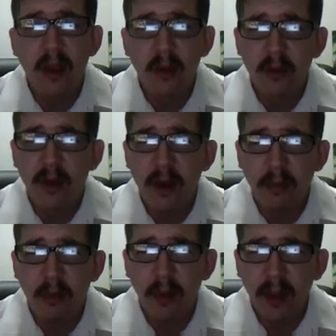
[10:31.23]
it was at
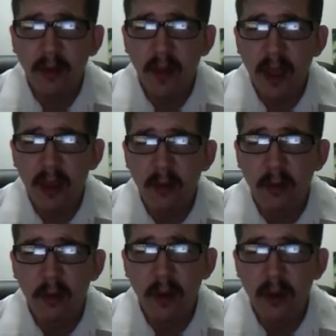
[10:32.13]
a point that
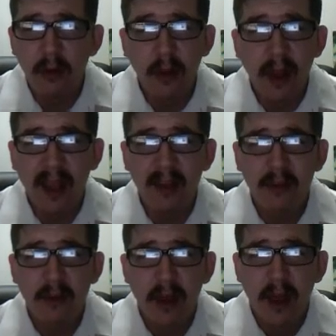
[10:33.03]
you
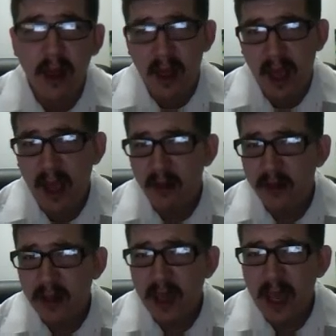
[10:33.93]
realize, as
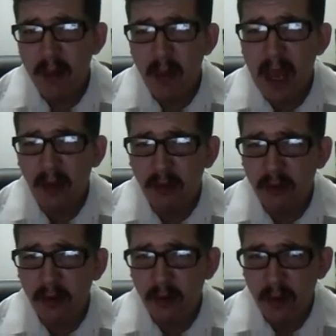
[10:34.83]
the game
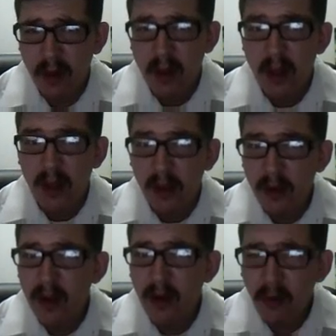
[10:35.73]
master,
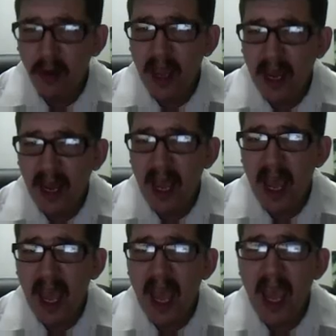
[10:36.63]
you can create
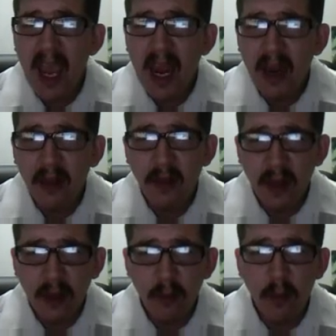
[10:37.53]

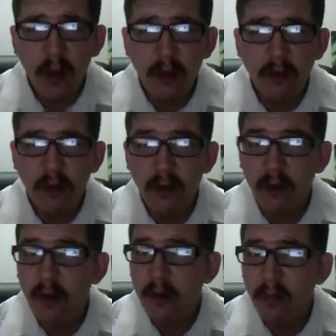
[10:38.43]
anything you want to.
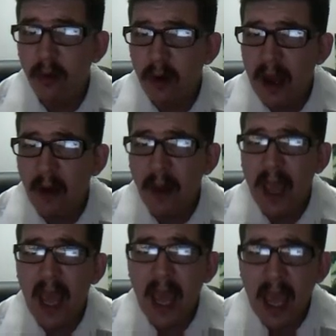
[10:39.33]
You can put out
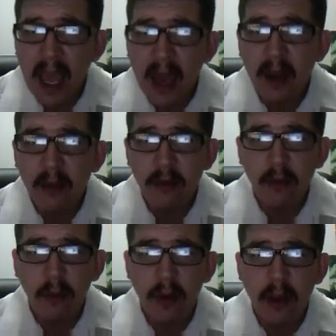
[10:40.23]
any
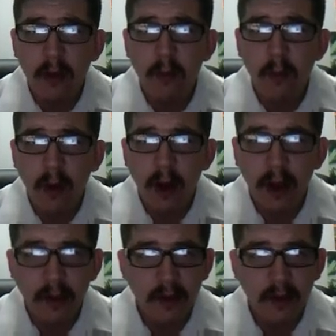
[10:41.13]
story you want.